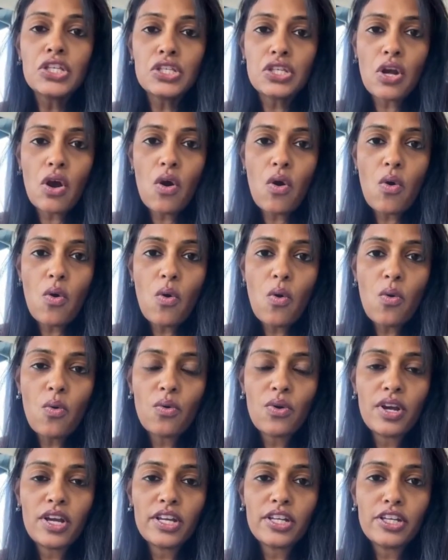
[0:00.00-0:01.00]

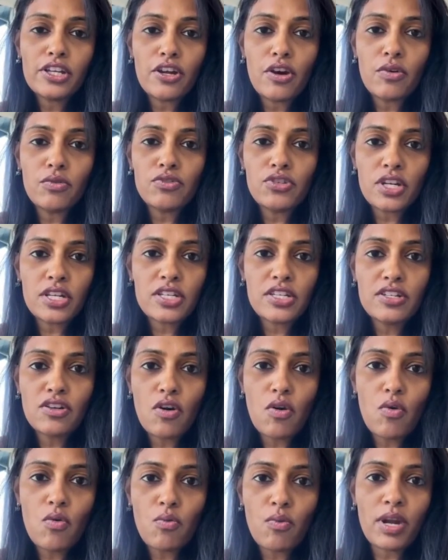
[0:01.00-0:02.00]
so you know
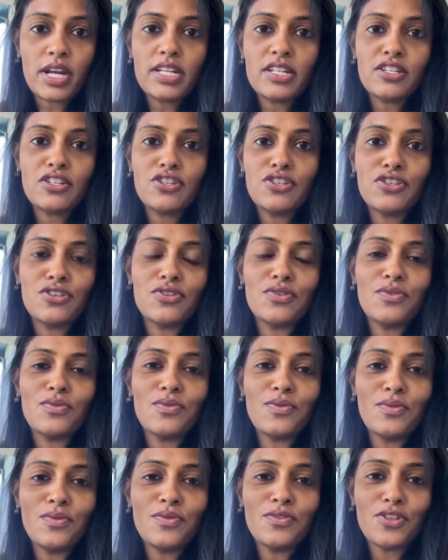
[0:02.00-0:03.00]
just go right
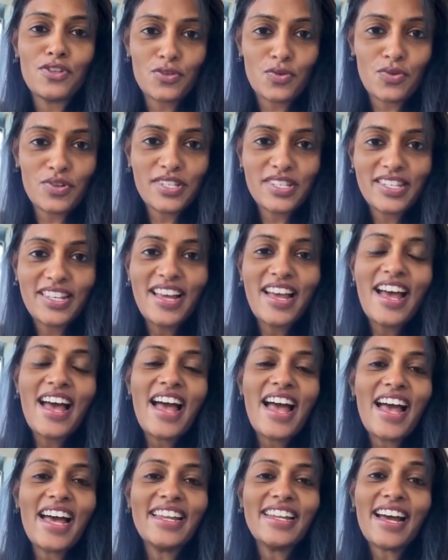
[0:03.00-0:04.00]
to the source
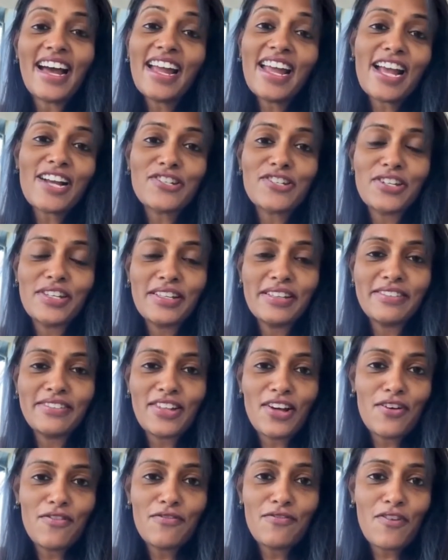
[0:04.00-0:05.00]
and i actually
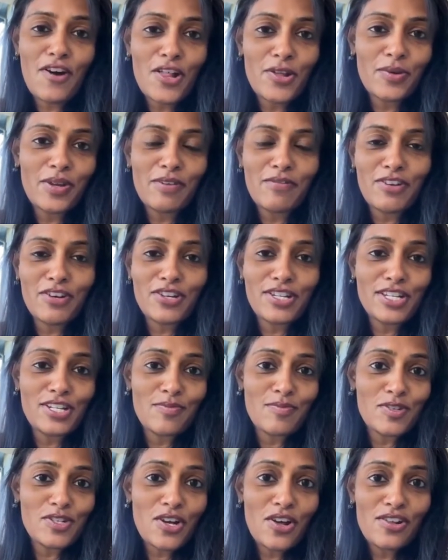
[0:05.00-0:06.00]
love following
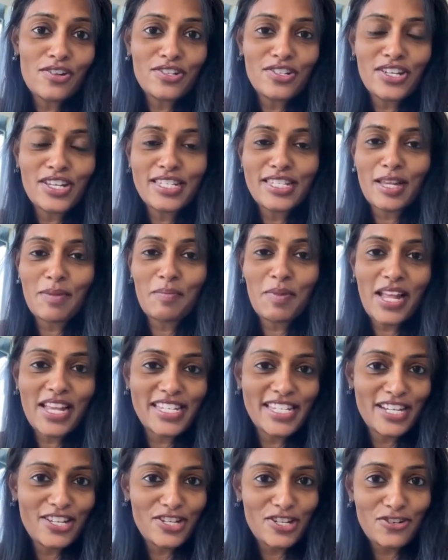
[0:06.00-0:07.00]
various dermatologists and
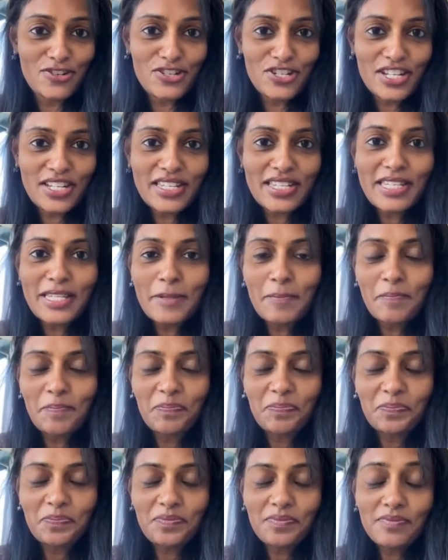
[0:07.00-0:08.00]
plastic surgeons
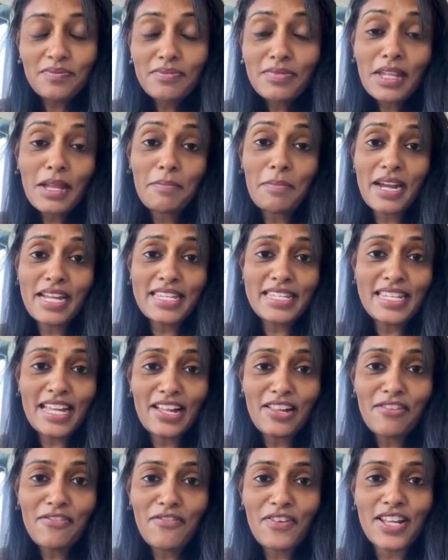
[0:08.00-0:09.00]

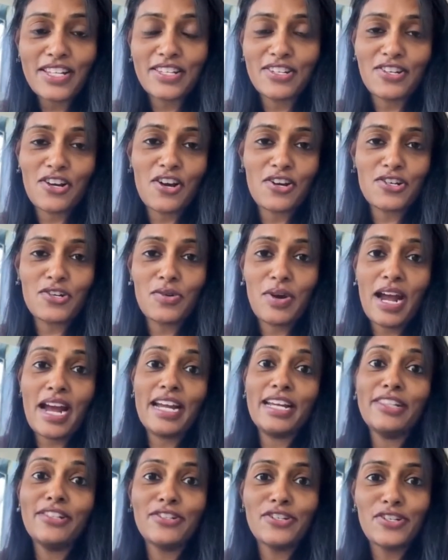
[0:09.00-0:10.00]
myself as a doctor
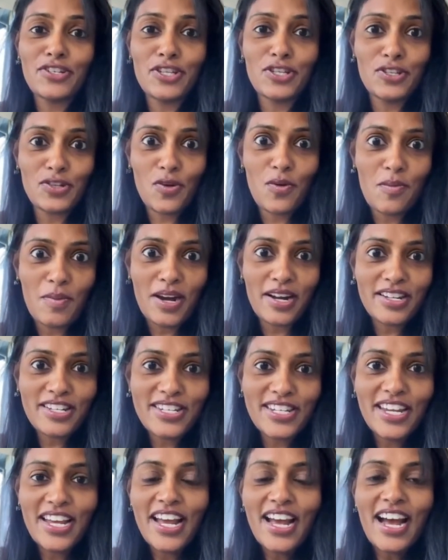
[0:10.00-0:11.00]
i learned so
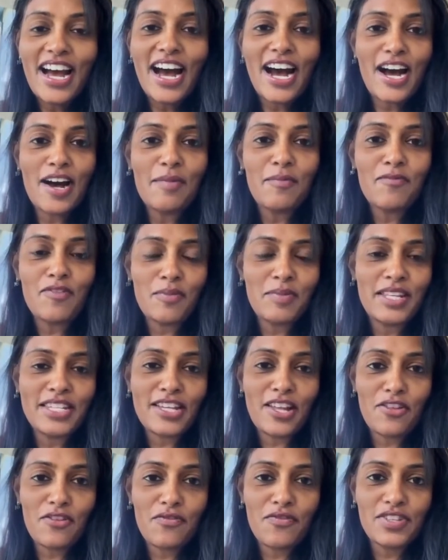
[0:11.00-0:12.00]
much um, from
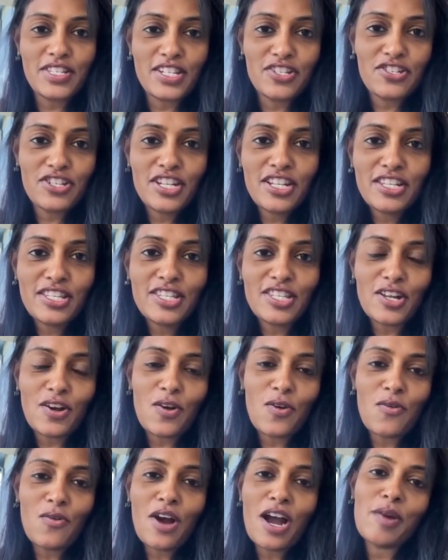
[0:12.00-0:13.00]
these other physicians
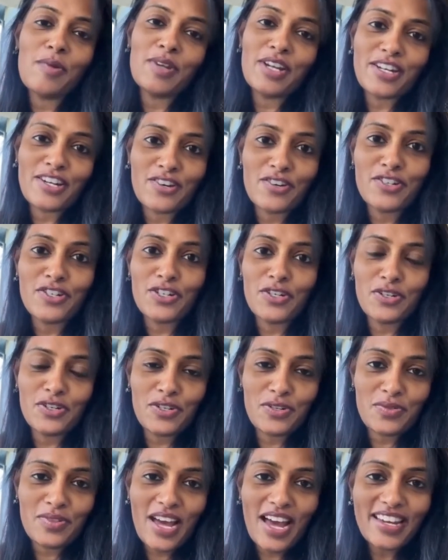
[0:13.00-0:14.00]
so i would encourage you
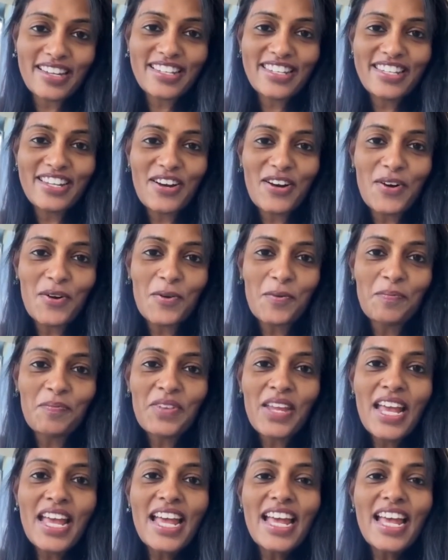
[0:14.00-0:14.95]
to do that so